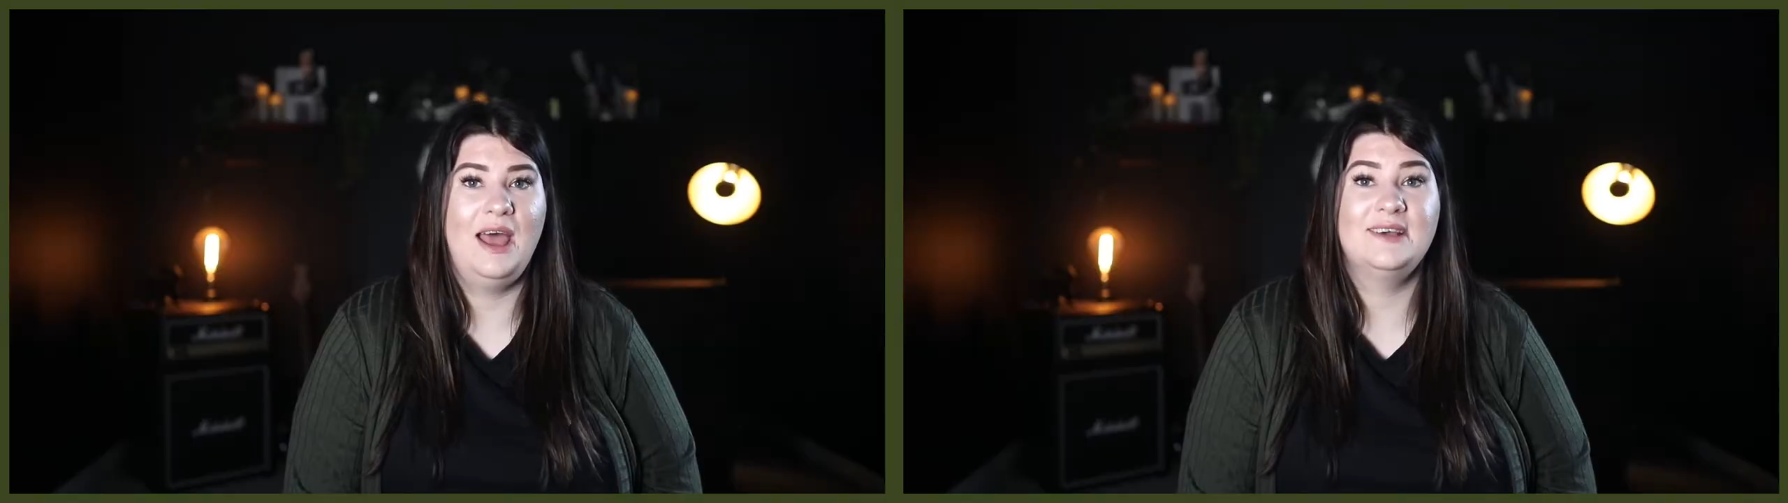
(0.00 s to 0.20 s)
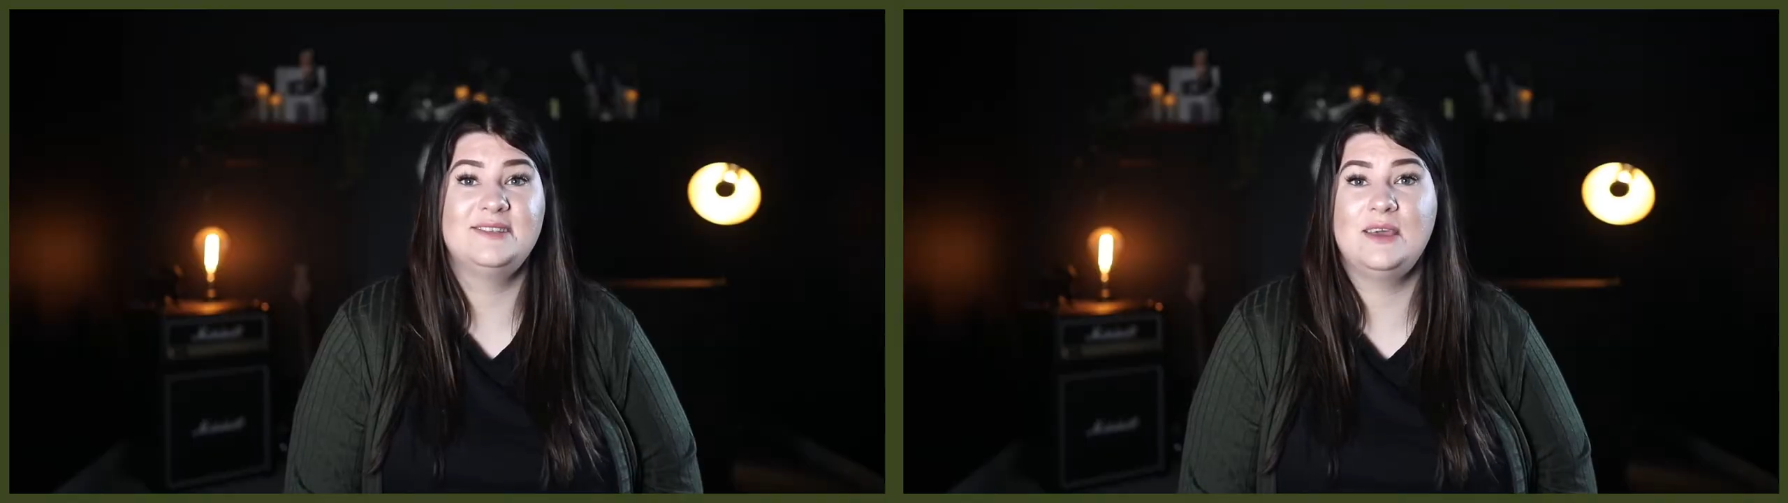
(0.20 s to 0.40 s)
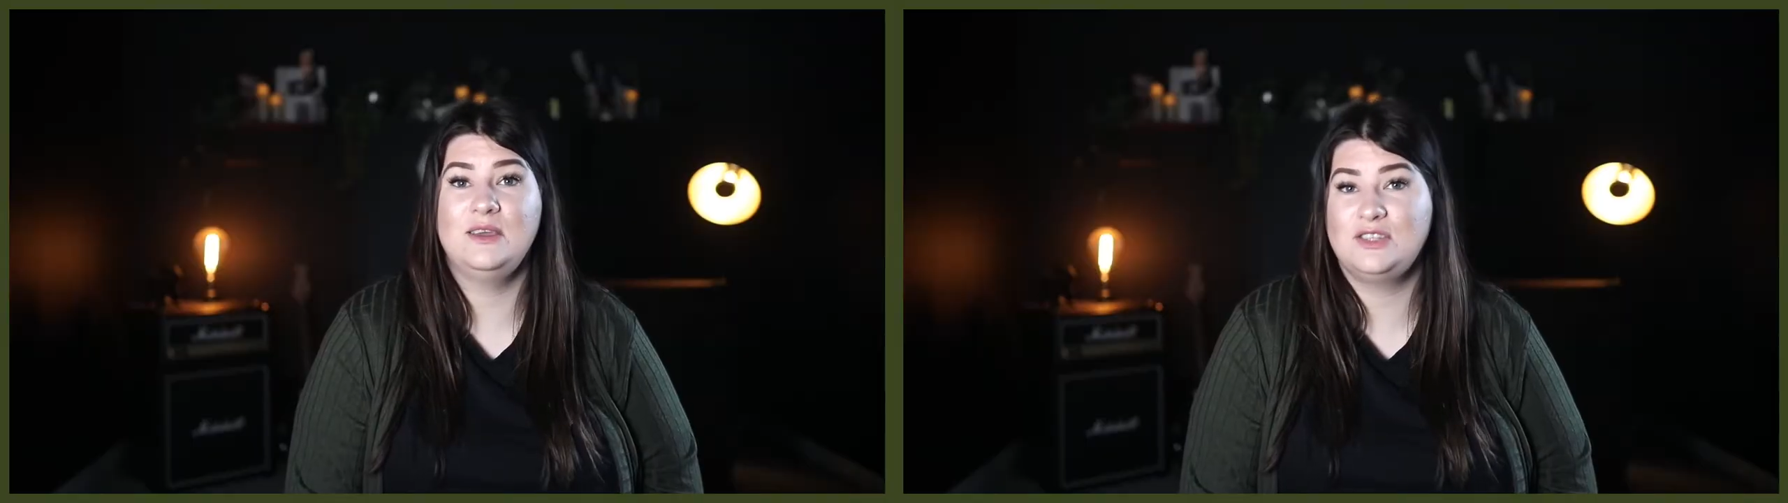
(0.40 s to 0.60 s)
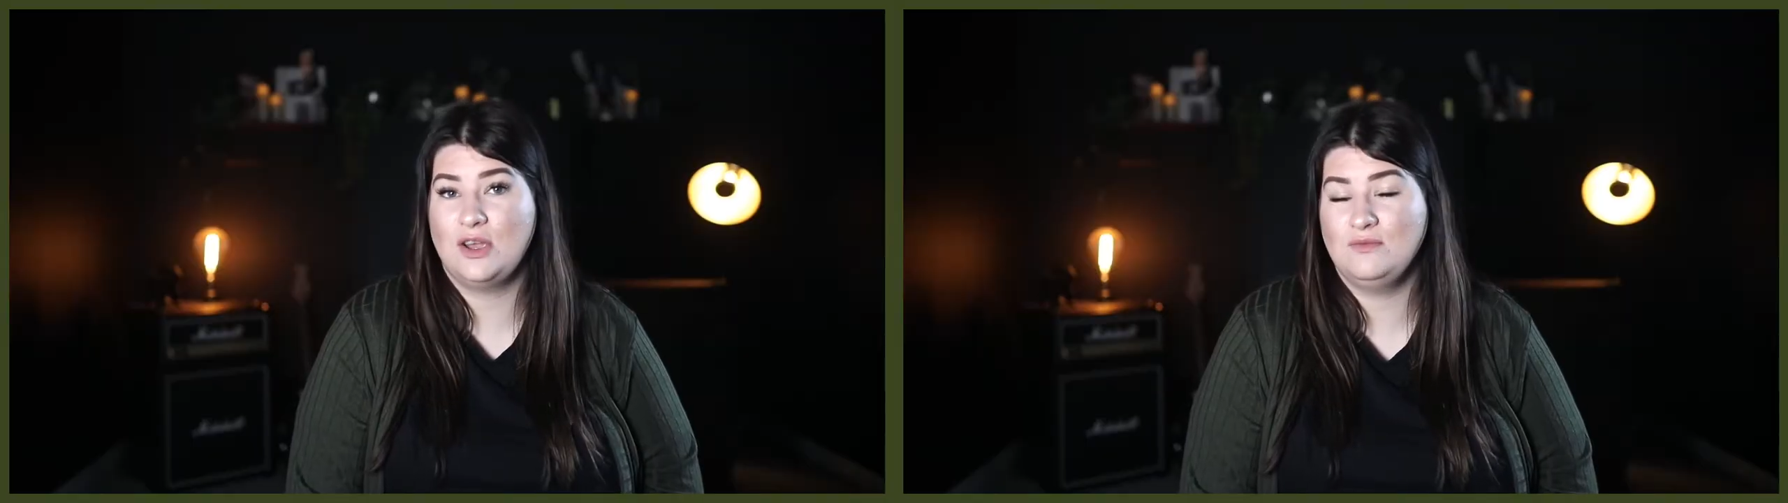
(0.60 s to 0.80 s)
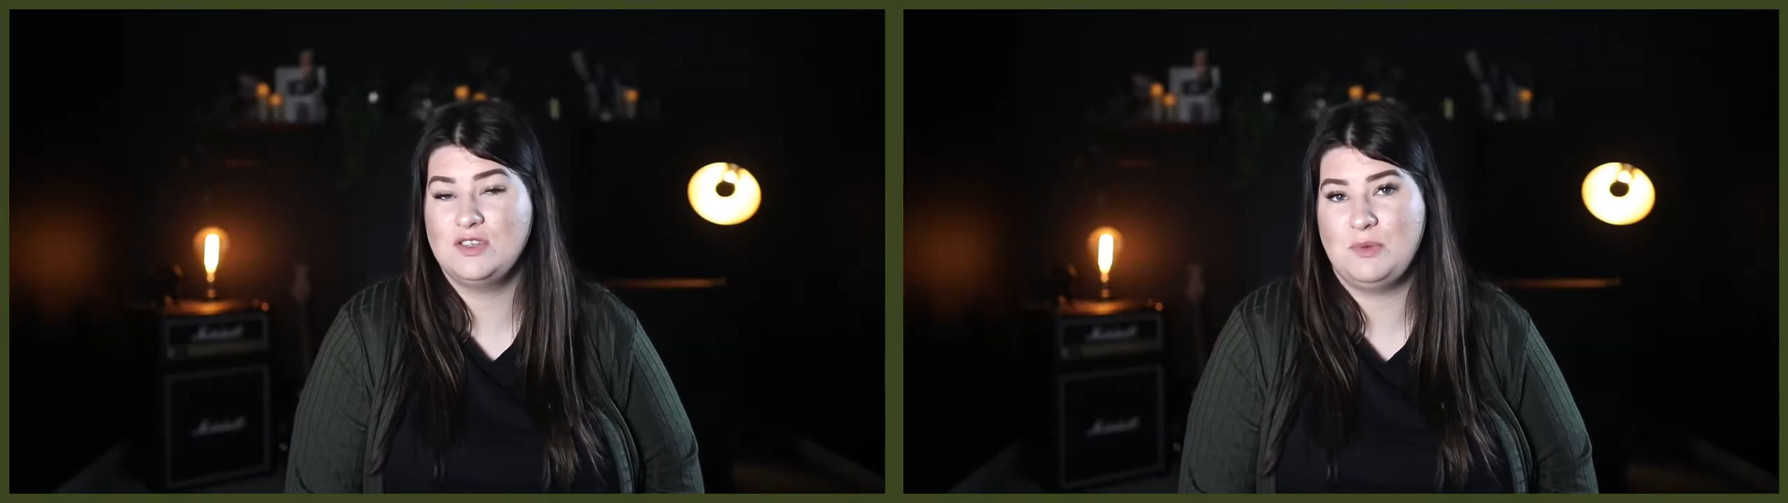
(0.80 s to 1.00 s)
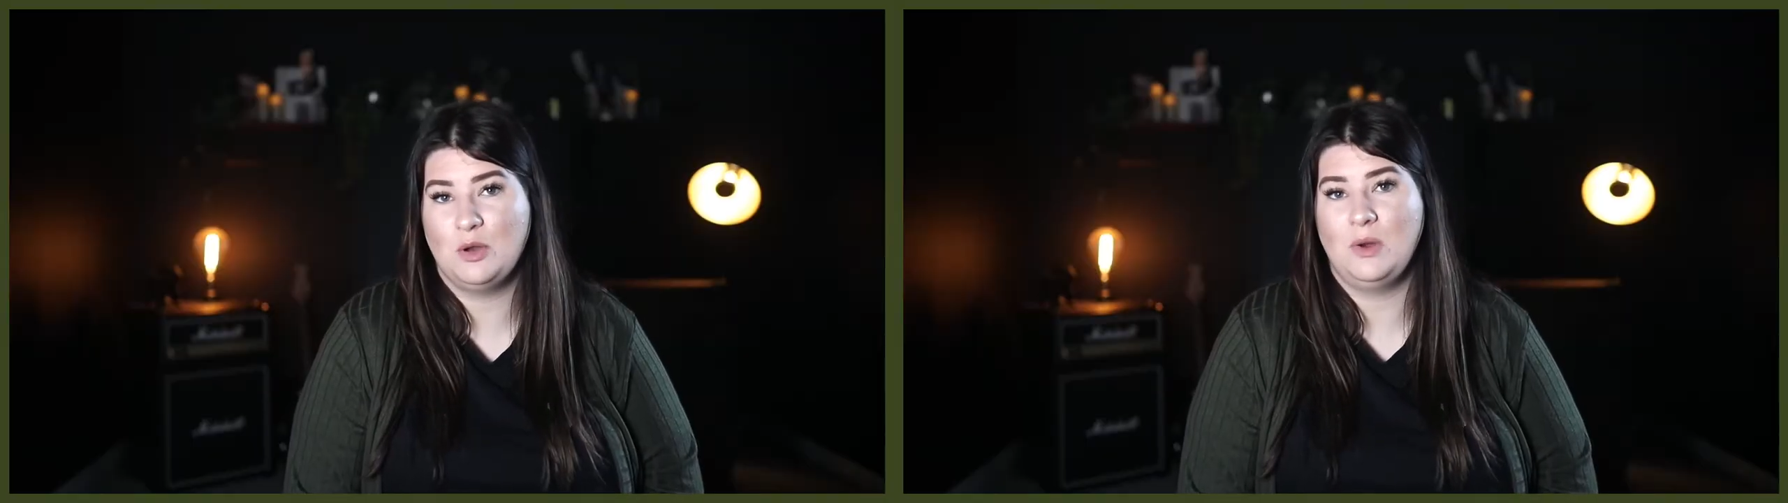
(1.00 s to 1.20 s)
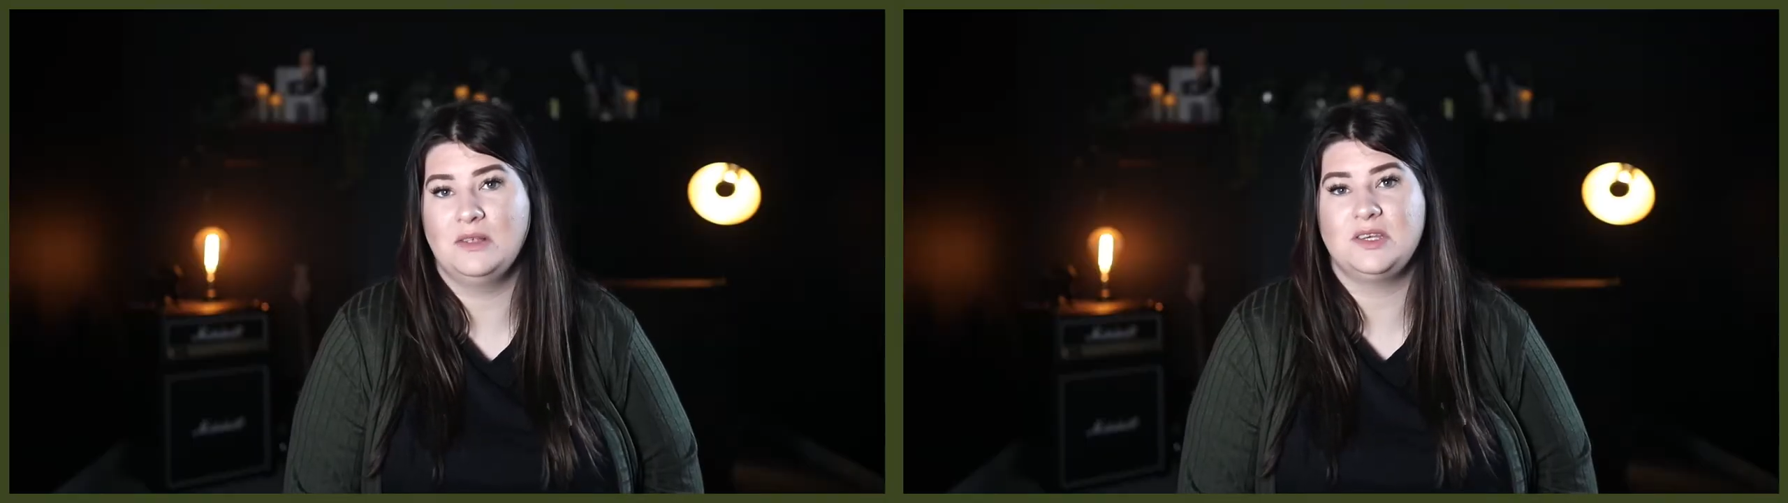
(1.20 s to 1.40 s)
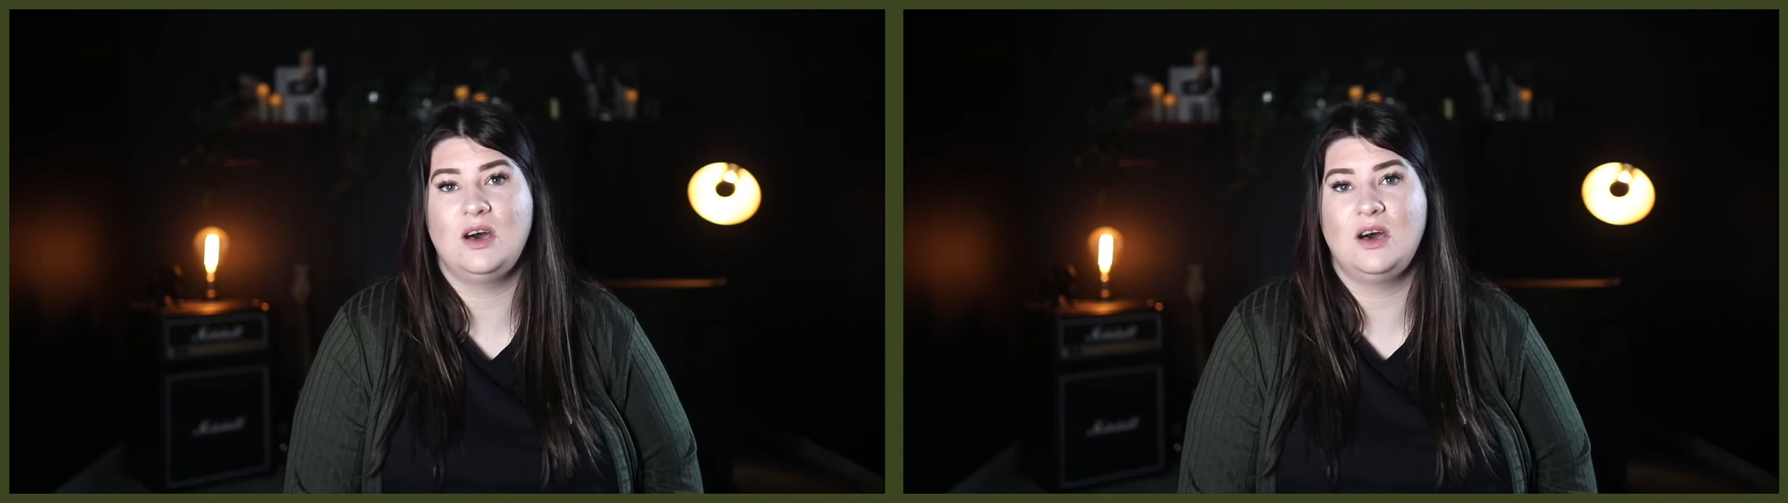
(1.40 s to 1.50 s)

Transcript: as they don't respond well to